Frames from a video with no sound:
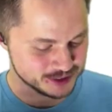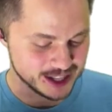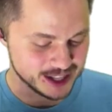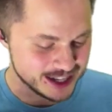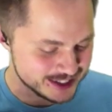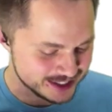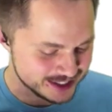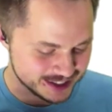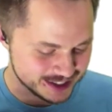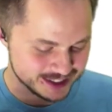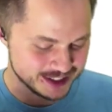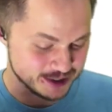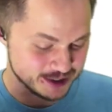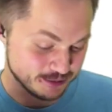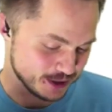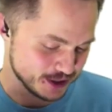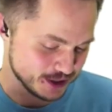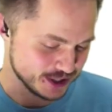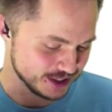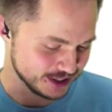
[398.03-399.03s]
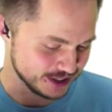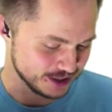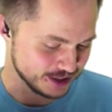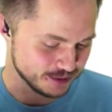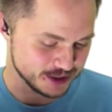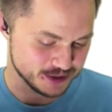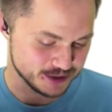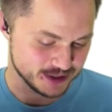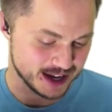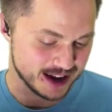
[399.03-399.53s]
Glad to hear that you're pushing the
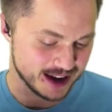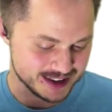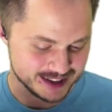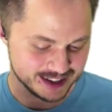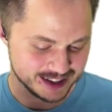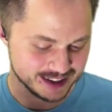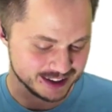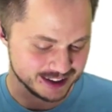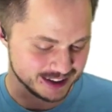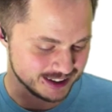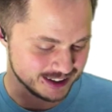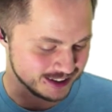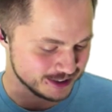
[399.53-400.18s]
limits with that. I think,